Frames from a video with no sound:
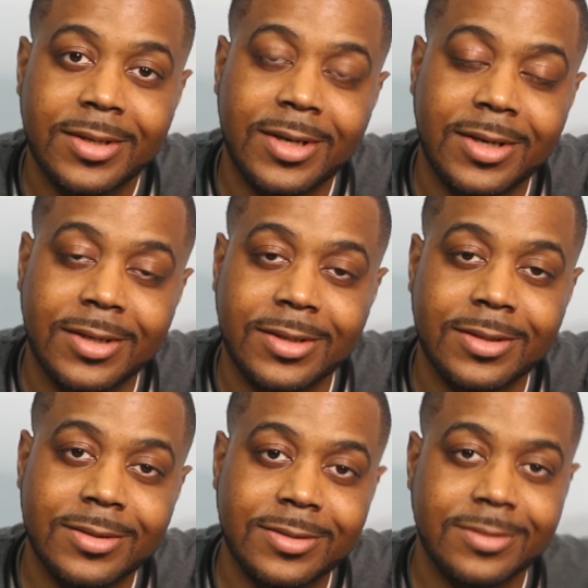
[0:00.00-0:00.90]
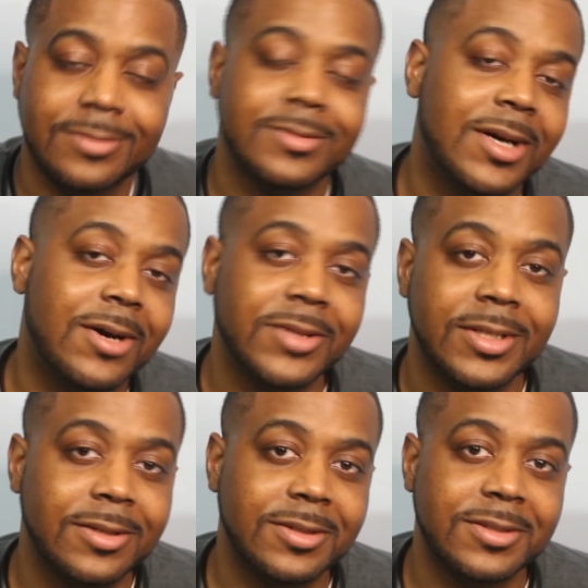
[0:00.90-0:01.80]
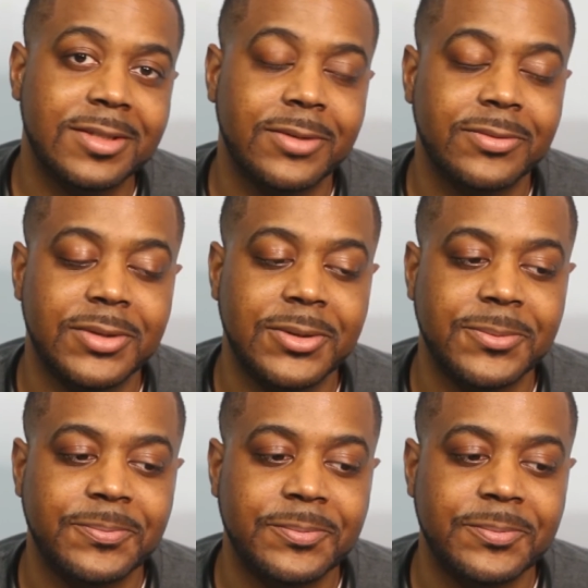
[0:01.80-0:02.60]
Uh, all that other good stuff. So,